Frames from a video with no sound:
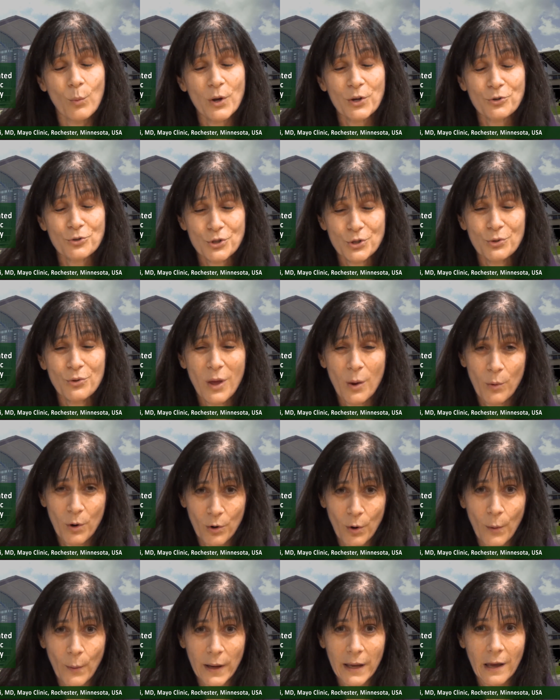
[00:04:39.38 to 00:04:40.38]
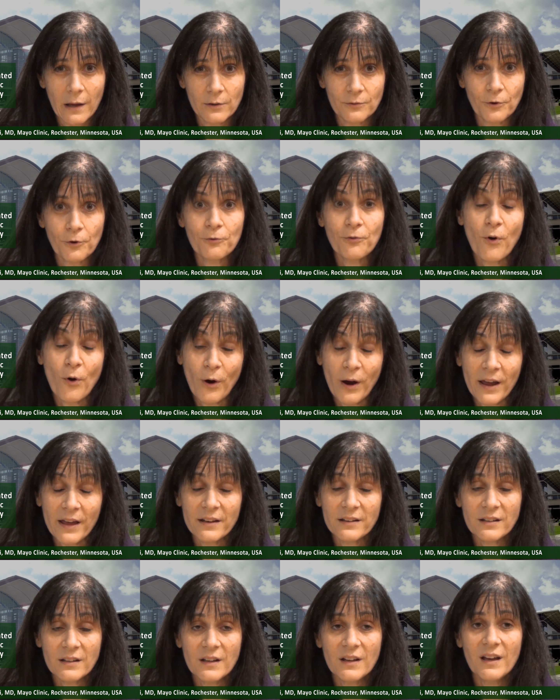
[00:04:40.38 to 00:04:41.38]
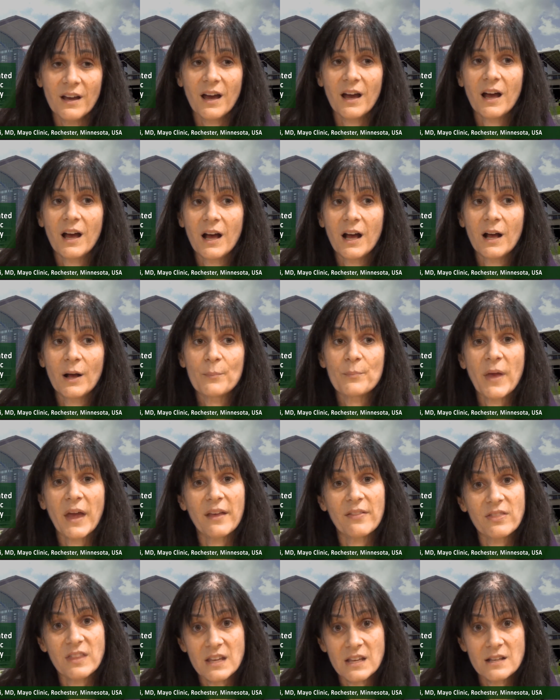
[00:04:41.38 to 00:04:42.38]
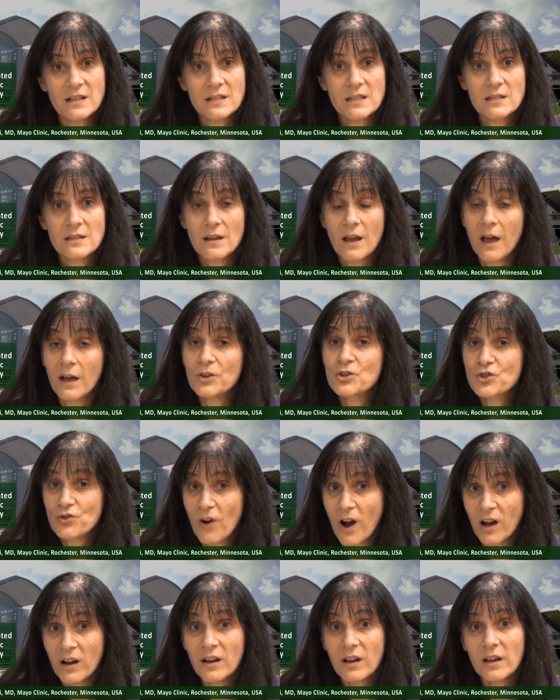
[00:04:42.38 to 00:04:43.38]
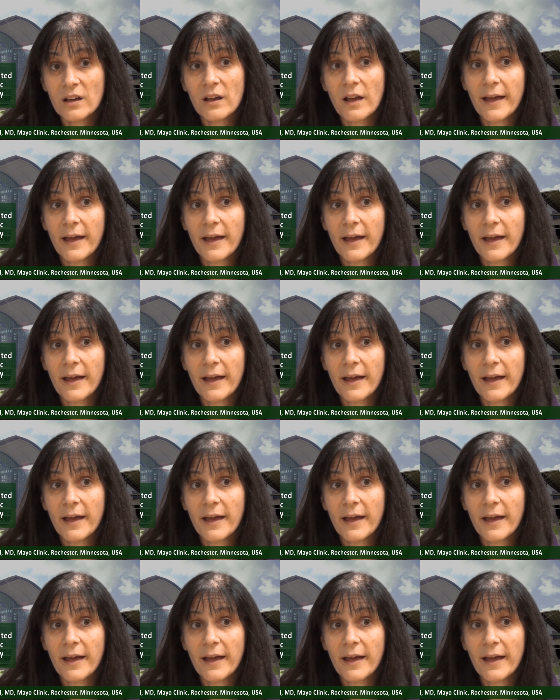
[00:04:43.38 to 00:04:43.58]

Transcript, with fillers: or two that were growing out of her forehead. And these shrunk.